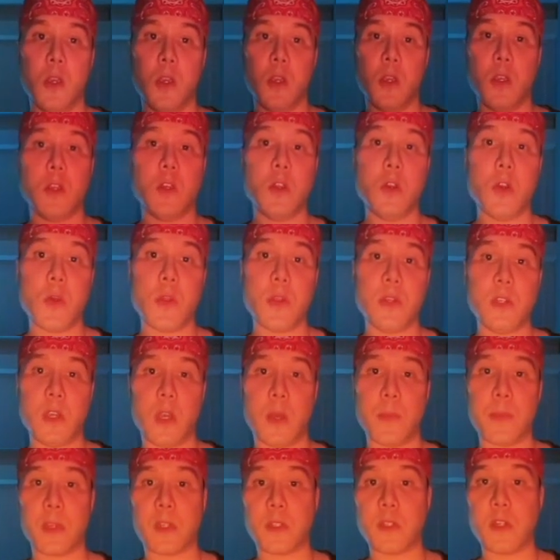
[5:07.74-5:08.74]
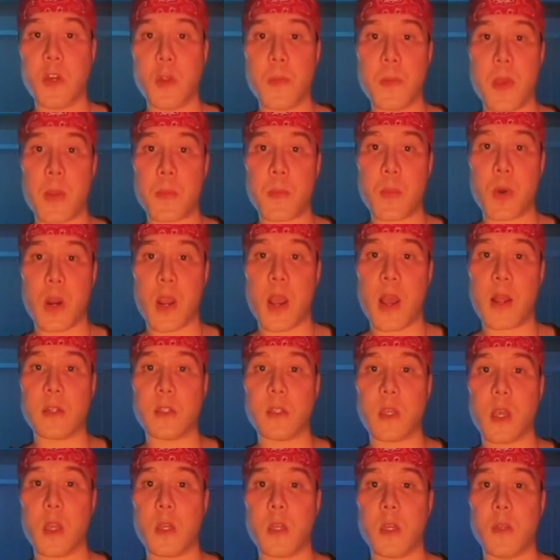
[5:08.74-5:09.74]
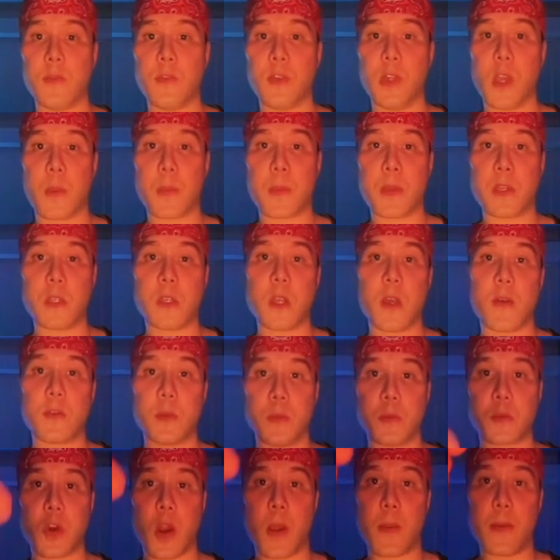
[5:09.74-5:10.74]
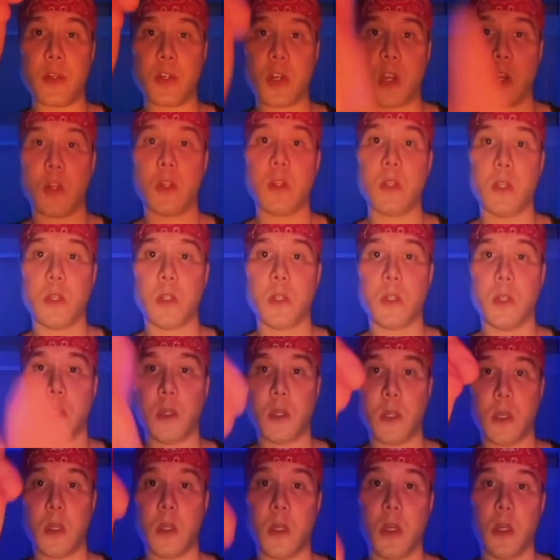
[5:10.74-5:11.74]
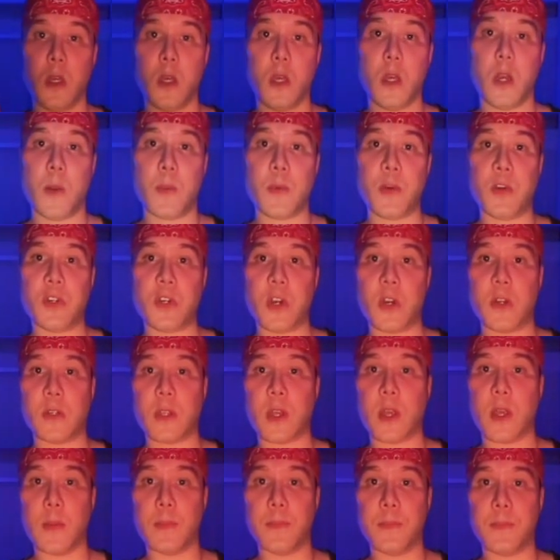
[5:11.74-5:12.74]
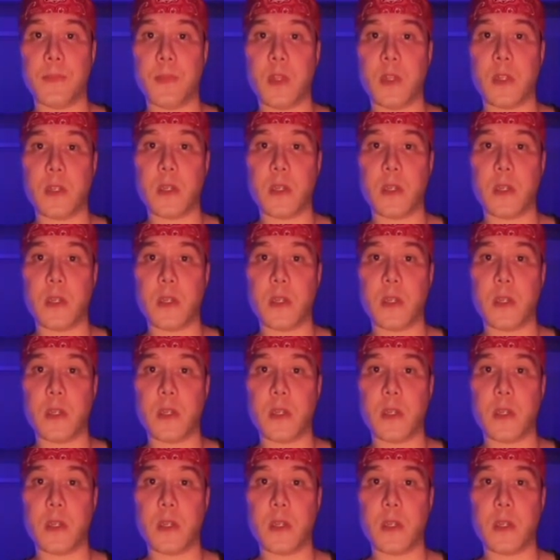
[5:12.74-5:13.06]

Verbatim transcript: You know the deal, continue to make more content. If you like my stuff, subscribe my channel, and I appreciate your time. That's